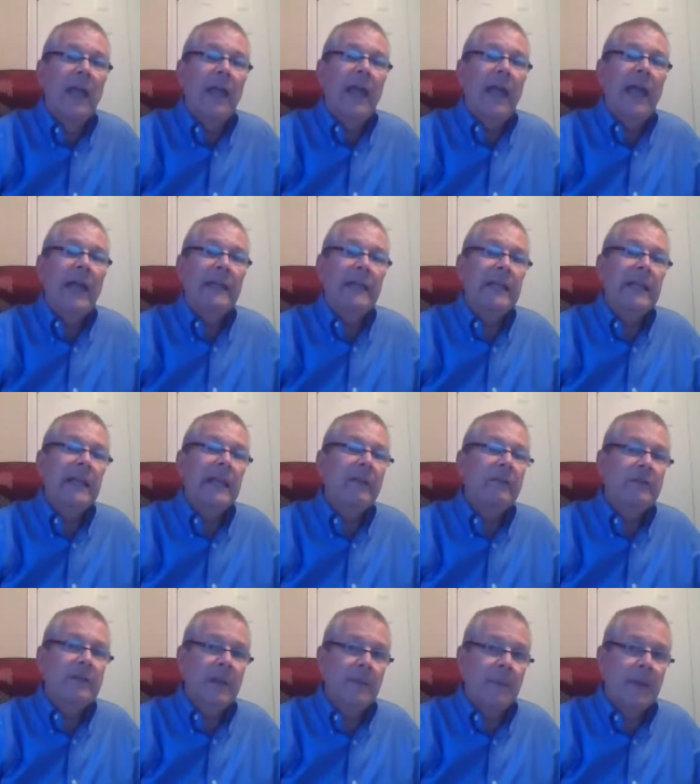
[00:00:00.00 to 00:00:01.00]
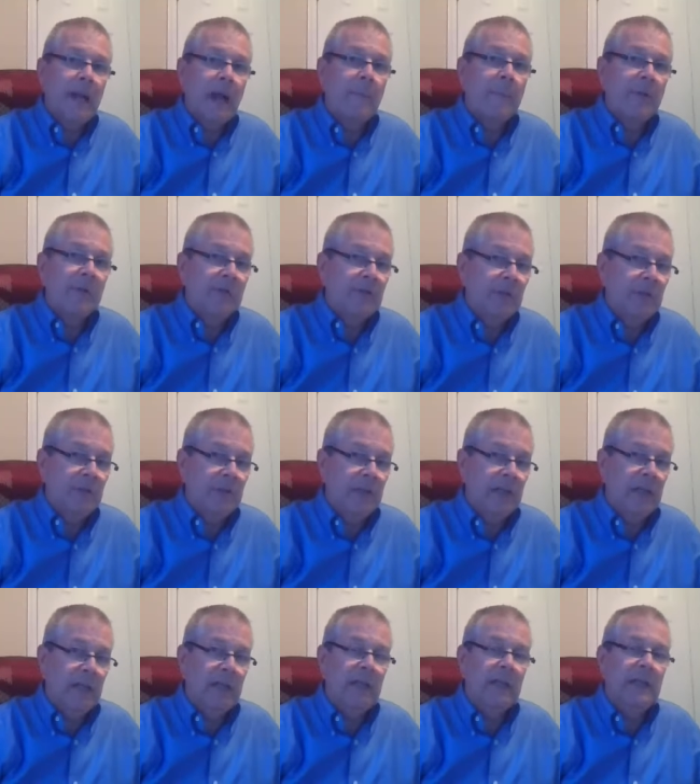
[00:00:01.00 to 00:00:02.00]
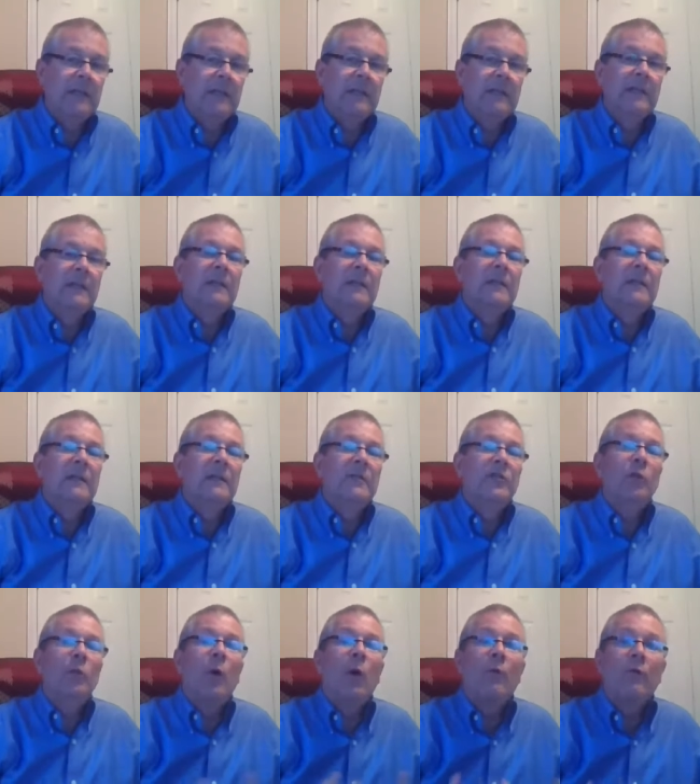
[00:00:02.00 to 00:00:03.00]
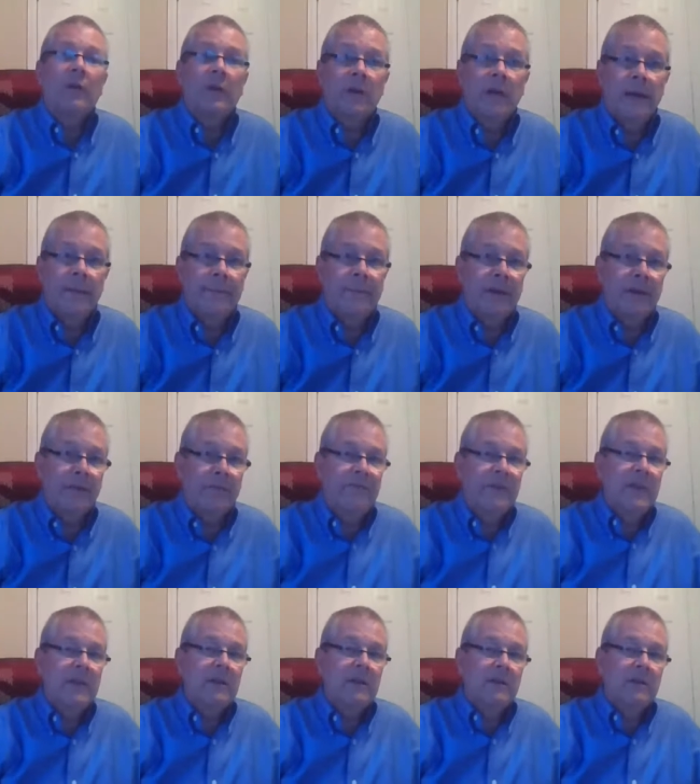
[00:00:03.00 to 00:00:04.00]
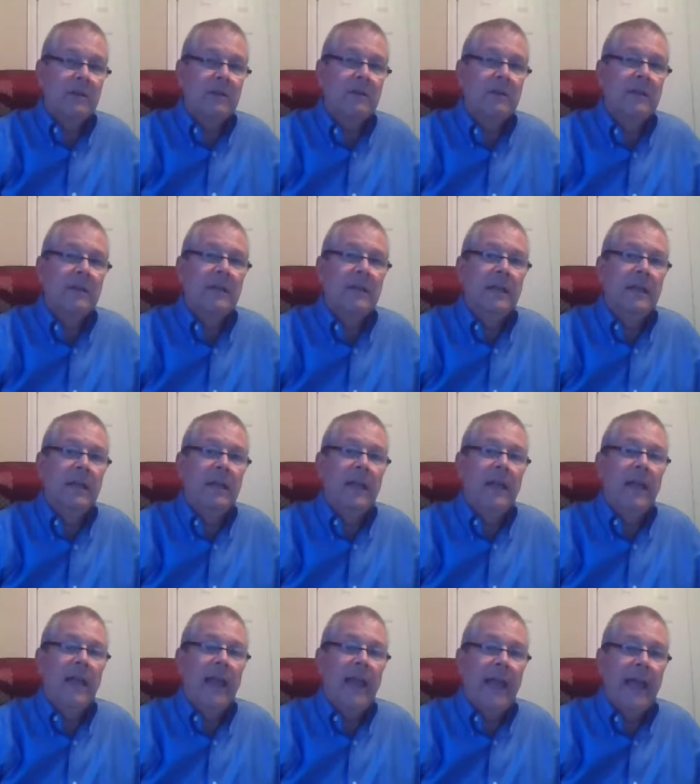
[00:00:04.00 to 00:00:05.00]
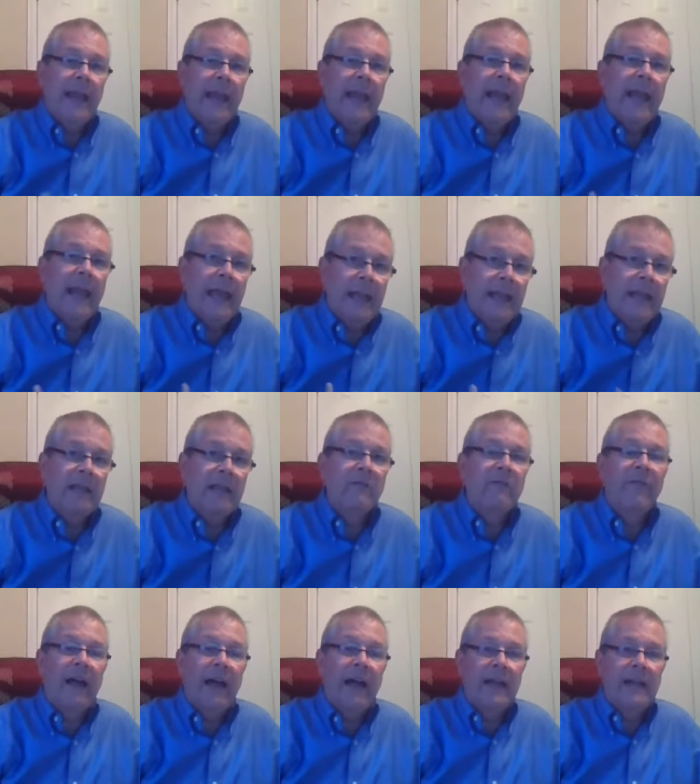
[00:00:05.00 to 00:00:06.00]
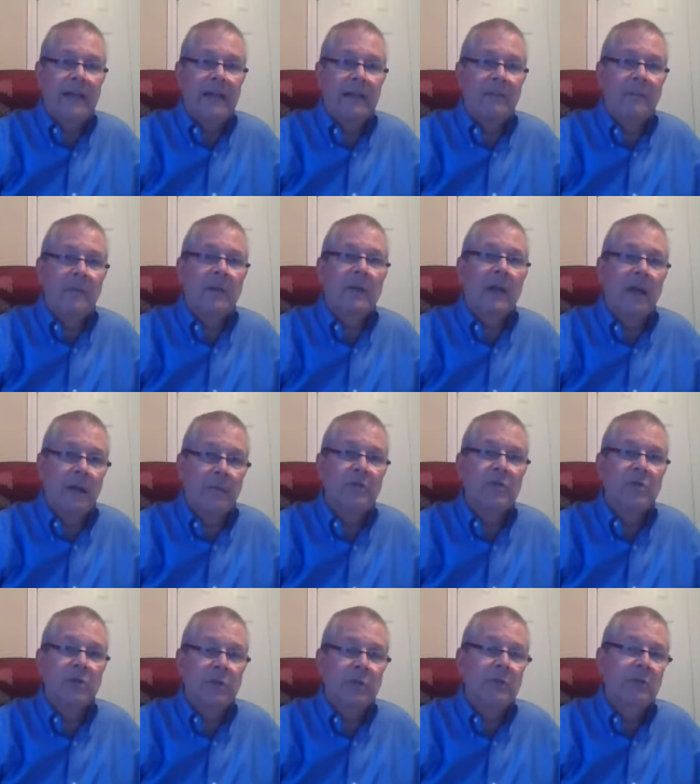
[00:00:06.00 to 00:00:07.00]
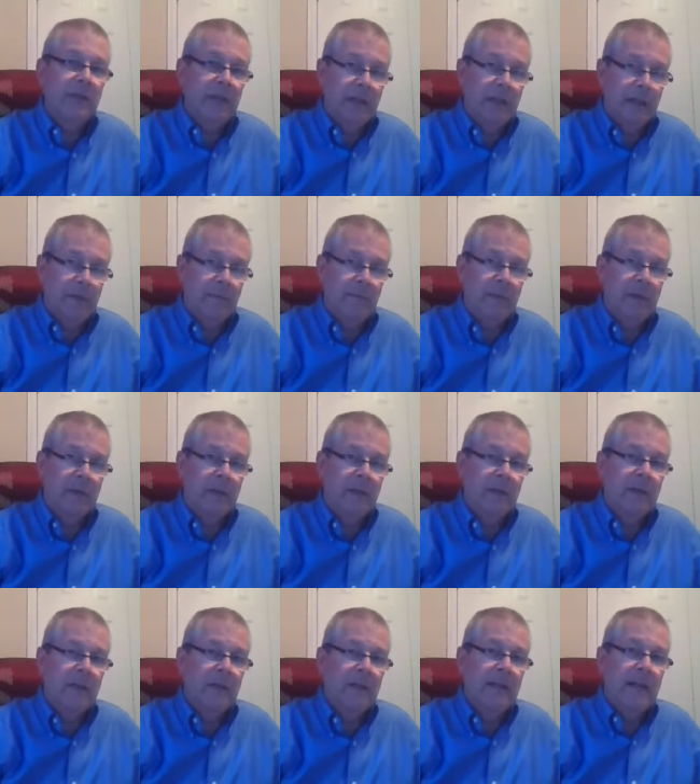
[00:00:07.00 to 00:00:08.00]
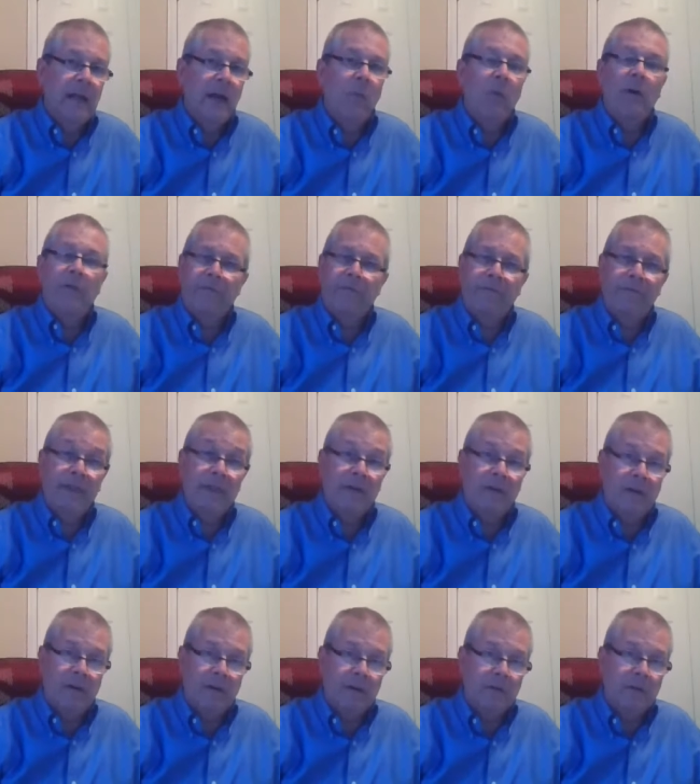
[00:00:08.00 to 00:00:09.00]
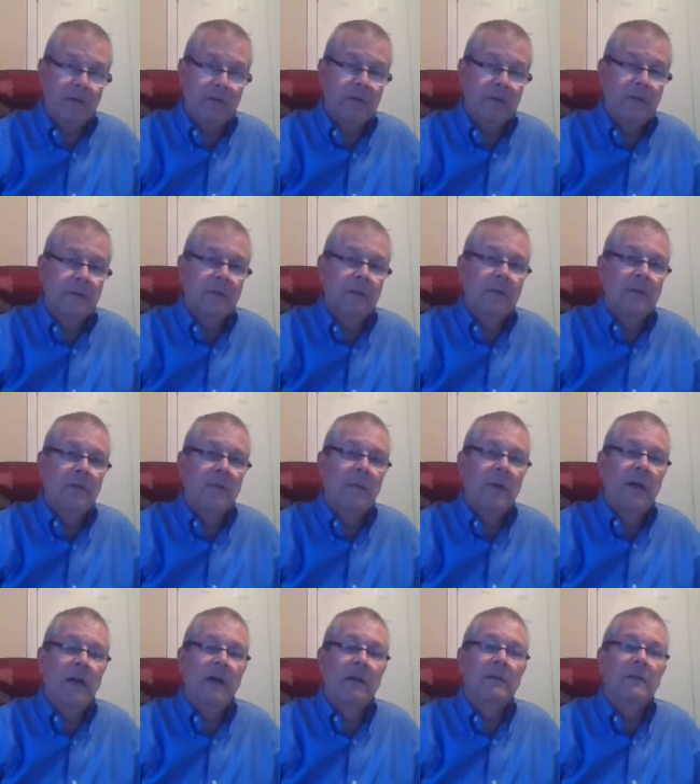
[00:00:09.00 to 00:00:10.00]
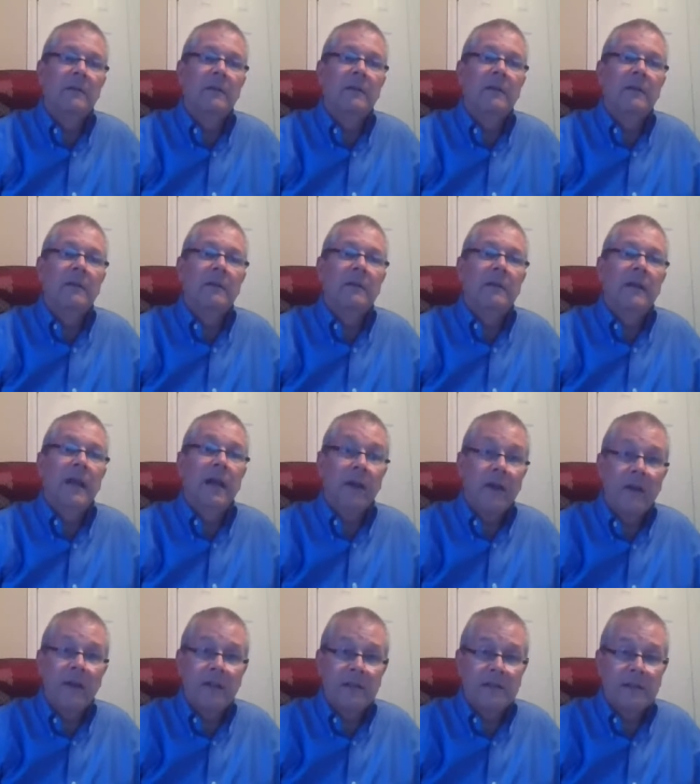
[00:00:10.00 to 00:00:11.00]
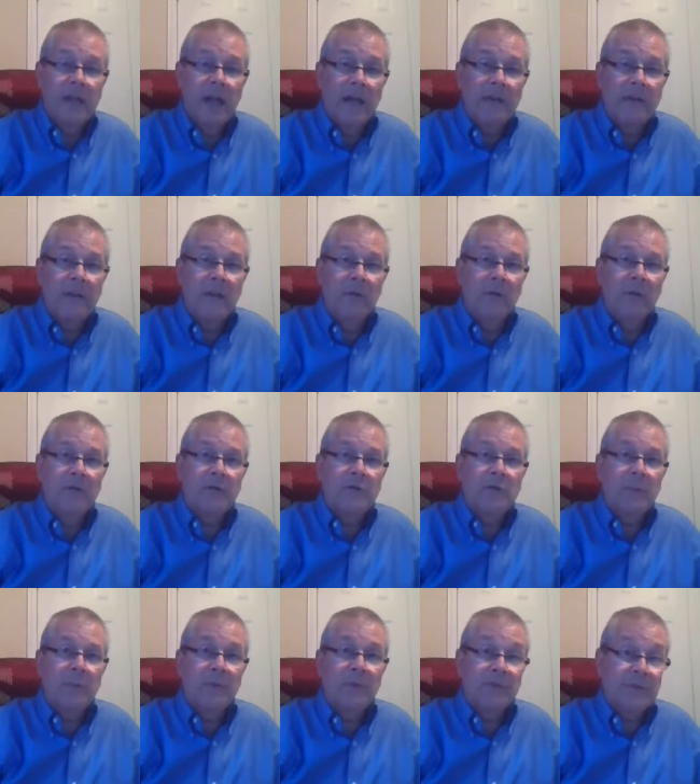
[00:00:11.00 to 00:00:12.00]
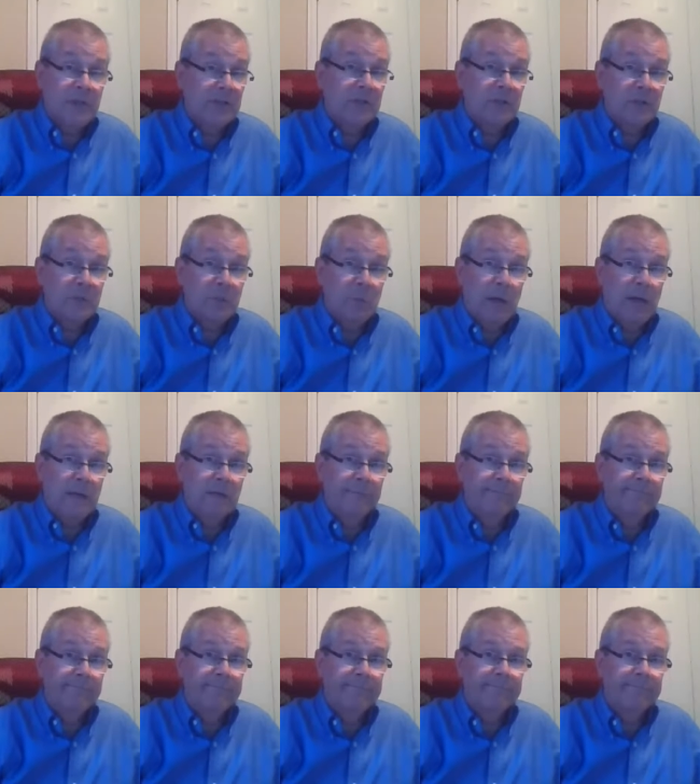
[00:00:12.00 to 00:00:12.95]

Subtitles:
And he gives them an opportunity to overcome their fear and invite him to come to them. Now, what fear? Well, Herod is not the only superstitious one.